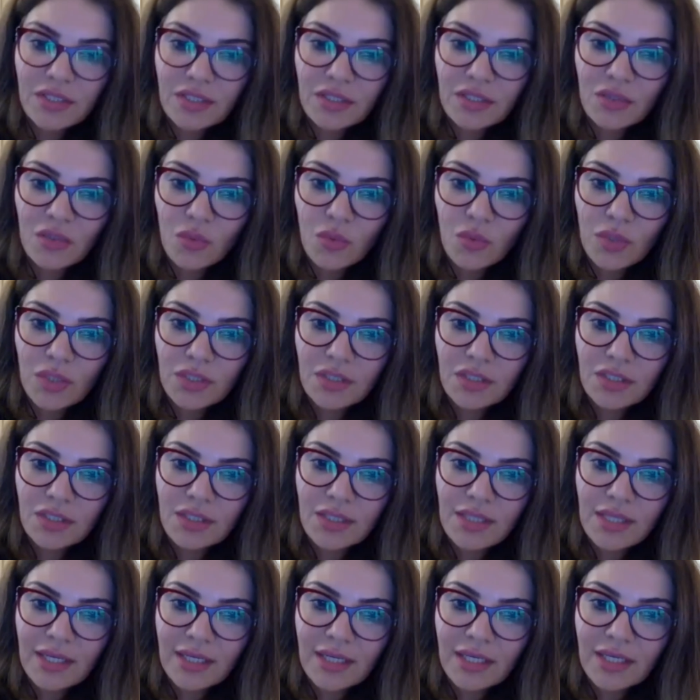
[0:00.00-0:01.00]
did, we did
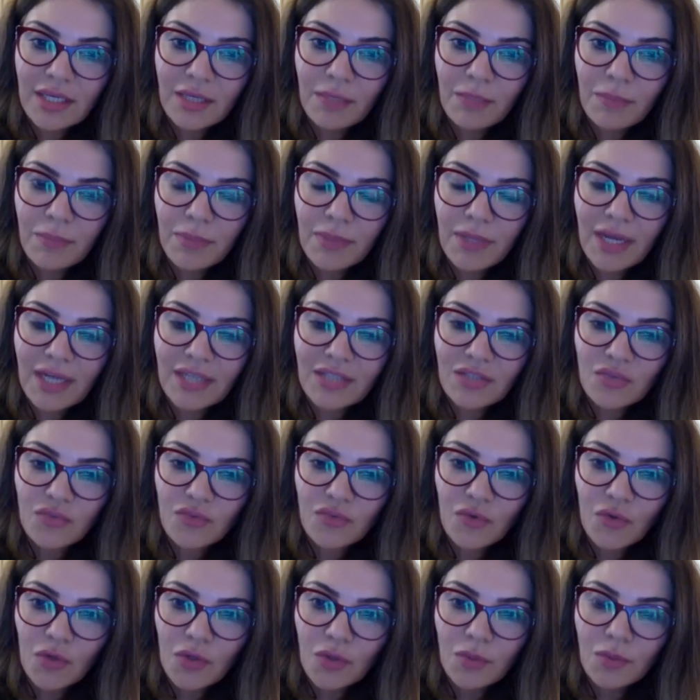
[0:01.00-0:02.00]
like a
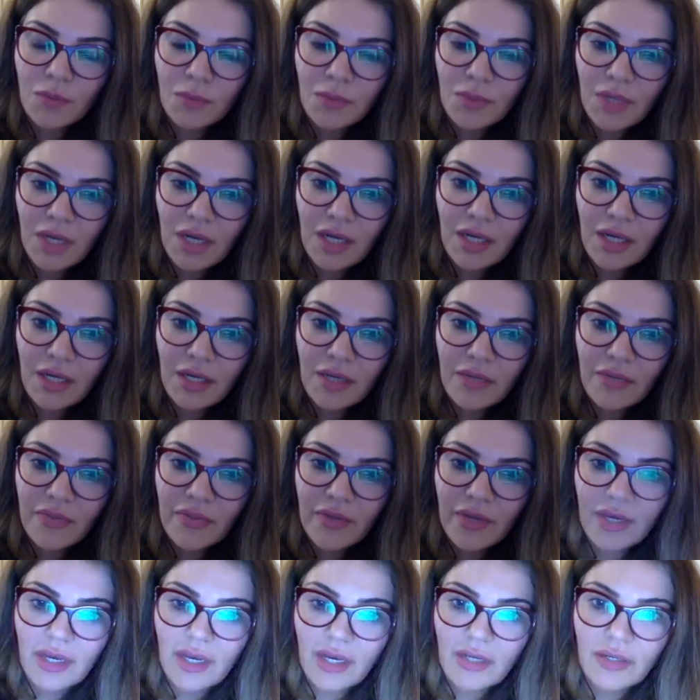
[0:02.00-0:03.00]
platform uh,
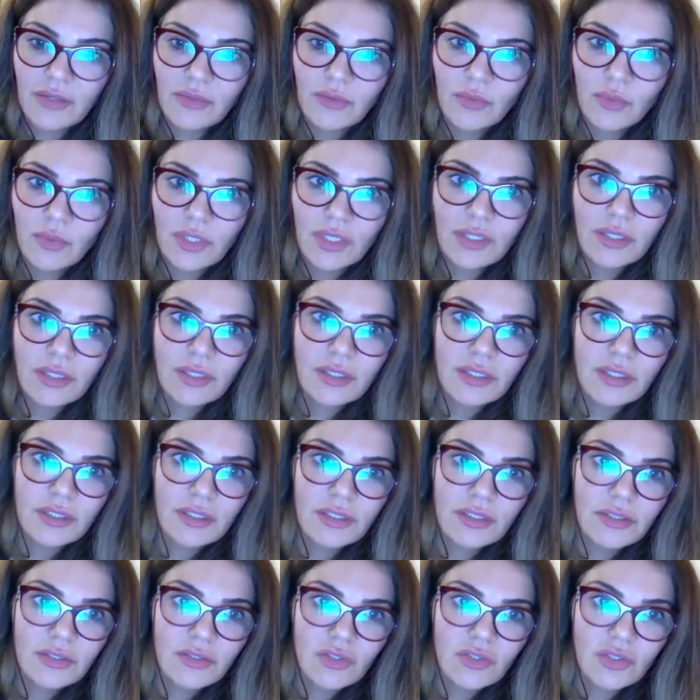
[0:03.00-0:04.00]
that I will uh,
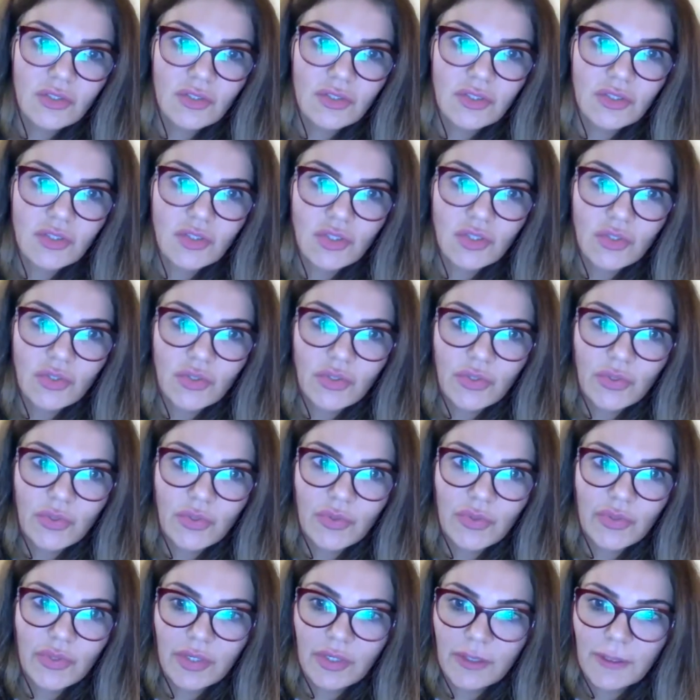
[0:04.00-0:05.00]
just show you
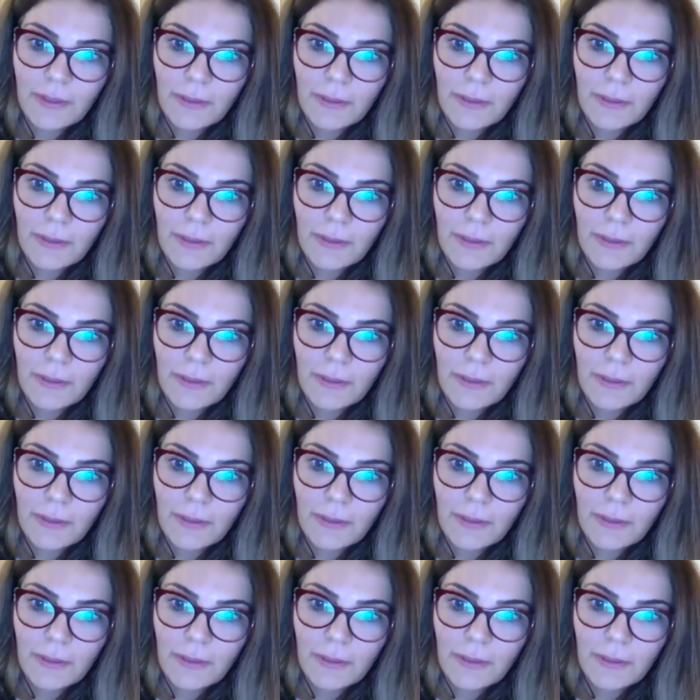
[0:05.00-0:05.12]
that.